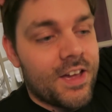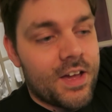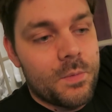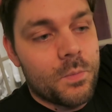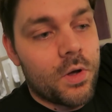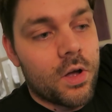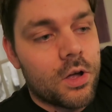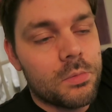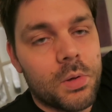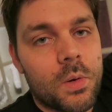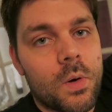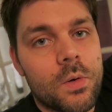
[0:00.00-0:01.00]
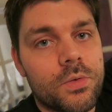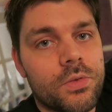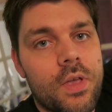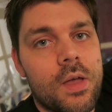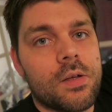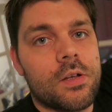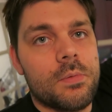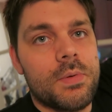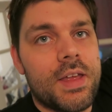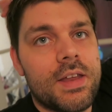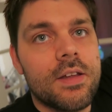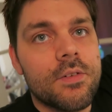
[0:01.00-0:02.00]
We've got a couple of quotes coming
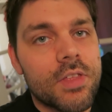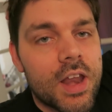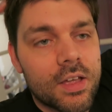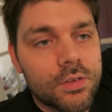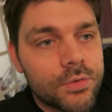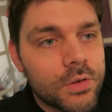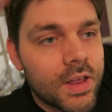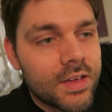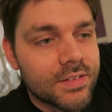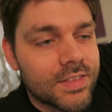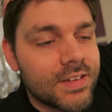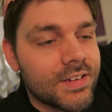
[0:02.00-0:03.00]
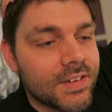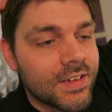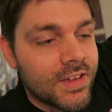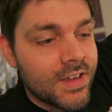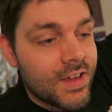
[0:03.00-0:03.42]
in over the next few days, I think.